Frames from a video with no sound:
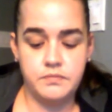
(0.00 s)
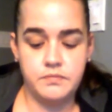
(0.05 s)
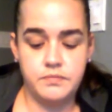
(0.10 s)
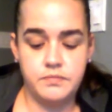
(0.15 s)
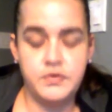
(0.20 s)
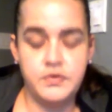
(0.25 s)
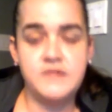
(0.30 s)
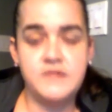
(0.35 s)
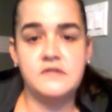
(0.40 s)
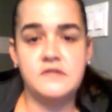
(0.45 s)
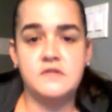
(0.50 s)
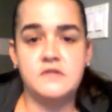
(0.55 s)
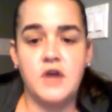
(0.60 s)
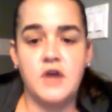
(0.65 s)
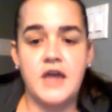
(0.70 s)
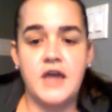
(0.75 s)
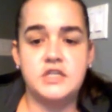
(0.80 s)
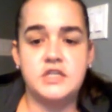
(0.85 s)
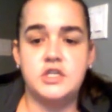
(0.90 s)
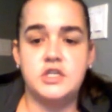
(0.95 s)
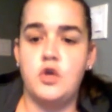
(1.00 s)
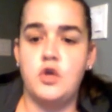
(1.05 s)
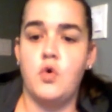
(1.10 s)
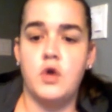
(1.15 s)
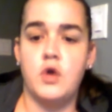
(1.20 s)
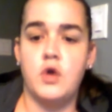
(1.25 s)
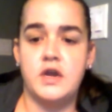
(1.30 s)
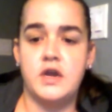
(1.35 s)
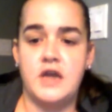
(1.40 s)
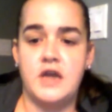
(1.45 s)
Prisons are actually
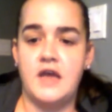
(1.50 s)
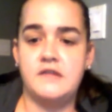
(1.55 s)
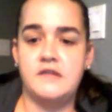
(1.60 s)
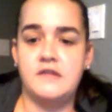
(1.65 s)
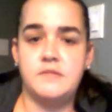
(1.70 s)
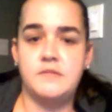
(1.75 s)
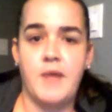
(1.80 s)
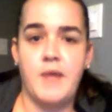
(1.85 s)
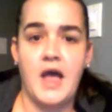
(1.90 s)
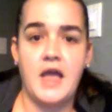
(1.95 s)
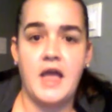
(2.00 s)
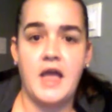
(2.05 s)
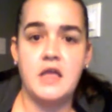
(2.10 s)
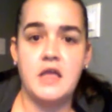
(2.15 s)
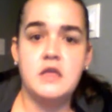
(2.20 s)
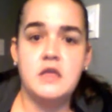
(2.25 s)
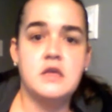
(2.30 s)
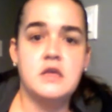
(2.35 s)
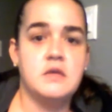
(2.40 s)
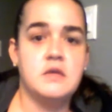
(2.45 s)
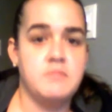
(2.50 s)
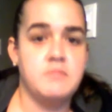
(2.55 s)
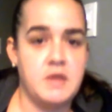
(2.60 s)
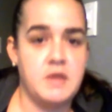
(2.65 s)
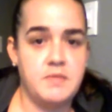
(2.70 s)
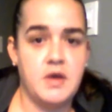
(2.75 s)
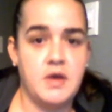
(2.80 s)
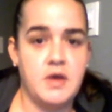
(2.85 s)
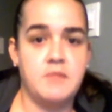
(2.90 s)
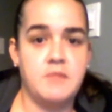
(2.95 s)
organized by
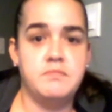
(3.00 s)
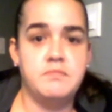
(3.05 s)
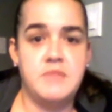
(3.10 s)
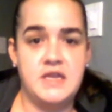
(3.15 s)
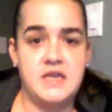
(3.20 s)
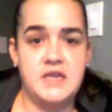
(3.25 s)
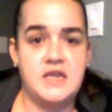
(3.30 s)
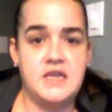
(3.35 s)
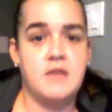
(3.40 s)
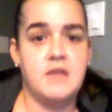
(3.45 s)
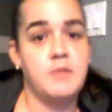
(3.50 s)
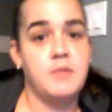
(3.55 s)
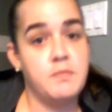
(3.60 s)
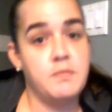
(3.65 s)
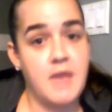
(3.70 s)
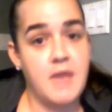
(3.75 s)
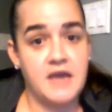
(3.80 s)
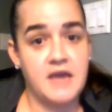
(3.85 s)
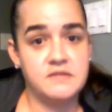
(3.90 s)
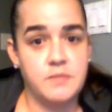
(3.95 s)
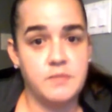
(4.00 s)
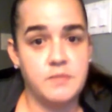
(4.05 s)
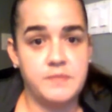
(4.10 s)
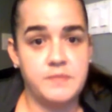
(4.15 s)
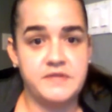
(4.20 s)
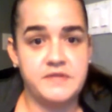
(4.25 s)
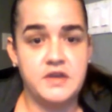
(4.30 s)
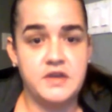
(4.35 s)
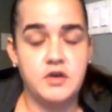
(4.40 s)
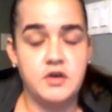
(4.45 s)
minimum, medium, and maximum
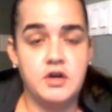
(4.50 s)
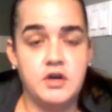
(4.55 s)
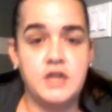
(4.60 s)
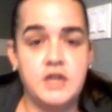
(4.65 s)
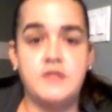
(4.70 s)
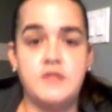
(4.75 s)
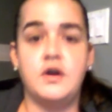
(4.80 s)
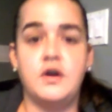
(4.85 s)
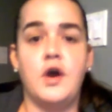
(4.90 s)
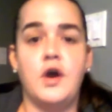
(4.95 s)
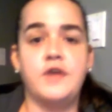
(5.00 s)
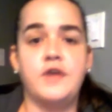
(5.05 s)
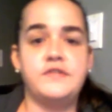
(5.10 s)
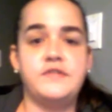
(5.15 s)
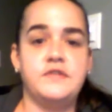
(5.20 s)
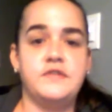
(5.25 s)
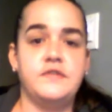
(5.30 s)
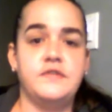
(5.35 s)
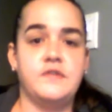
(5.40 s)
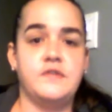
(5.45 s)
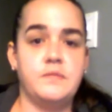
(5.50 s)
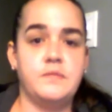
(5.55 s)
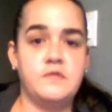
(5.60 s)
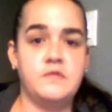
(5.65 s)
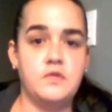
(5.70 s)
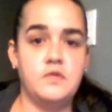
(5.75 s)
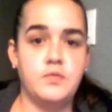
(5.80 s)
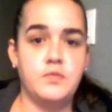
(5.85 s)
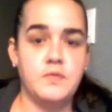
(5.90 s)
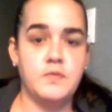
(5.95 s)
security. There are still some
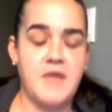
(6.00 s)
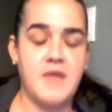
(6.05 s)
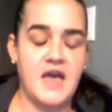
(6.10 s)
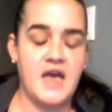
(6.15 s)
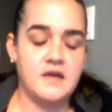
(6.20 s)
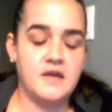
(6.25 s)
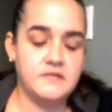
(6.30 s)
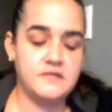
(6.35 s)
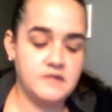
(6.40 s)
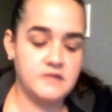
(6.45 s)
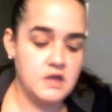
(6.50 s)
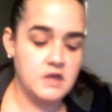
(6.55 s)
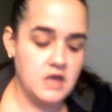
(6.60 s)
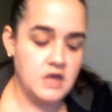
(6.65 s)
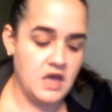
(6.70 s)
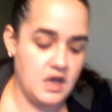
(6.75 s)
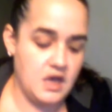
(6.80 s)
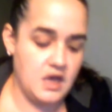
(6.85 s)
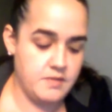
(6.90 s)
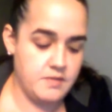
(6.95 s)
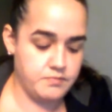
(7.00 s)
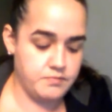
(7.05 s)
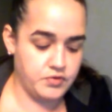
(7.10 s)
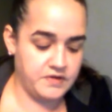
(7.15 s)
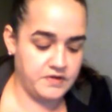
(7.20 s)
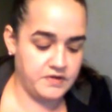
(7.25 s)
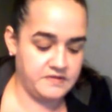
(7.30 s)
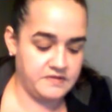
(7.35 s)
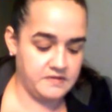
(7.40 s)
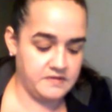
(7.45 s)
supermax
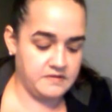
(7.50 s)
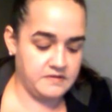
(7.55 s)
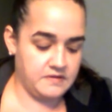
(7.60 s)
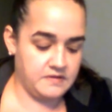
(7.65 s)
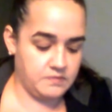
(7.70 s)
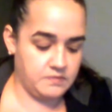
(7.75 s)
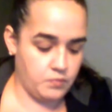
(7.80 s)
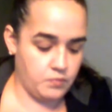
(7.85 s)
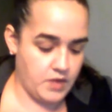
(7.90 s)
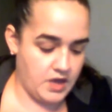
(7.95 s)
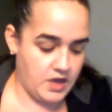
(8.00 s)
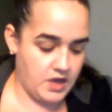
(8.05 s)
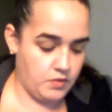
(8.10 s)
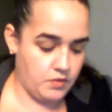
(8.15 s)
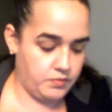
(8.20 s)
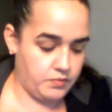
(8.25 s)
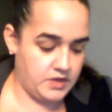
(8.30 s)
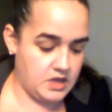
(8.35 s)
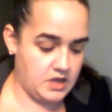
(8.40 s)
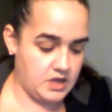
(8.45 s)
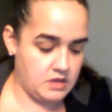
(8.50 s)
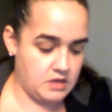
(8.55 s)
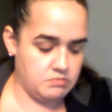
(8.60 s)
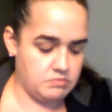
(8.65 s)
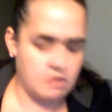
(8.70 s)
prisons as well. We